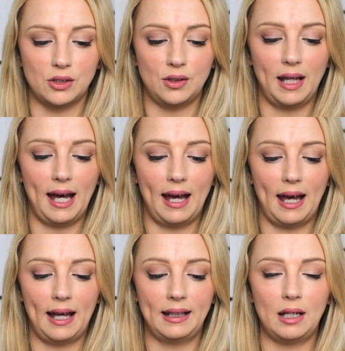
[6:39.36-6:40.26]
do that,
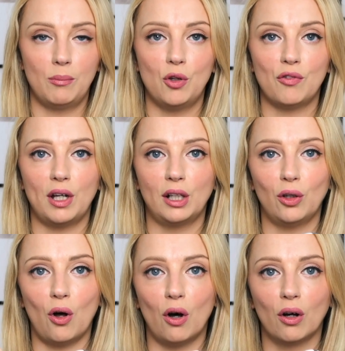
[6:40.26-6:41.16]
and then move it
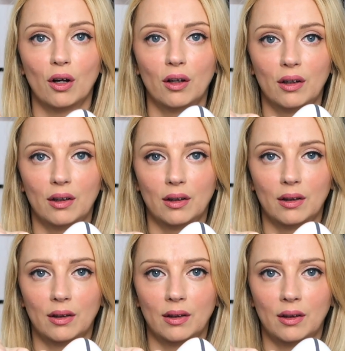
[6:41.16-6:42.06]
along,
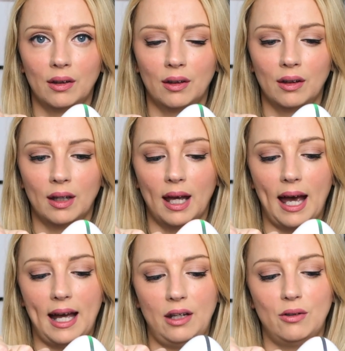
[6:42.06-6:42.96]

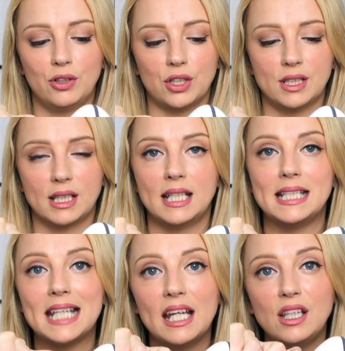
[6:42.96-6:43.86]
and it will just
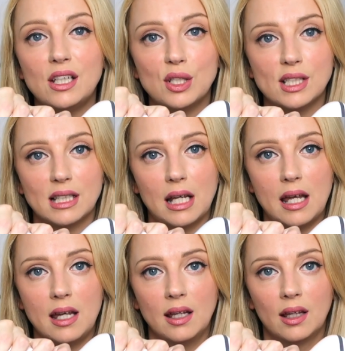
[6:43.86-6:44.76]

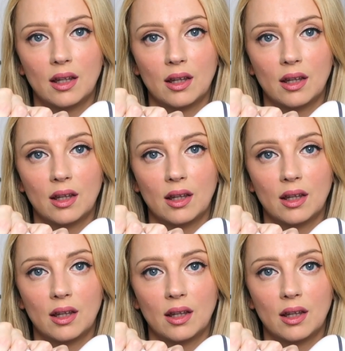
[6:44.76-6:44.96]
continuously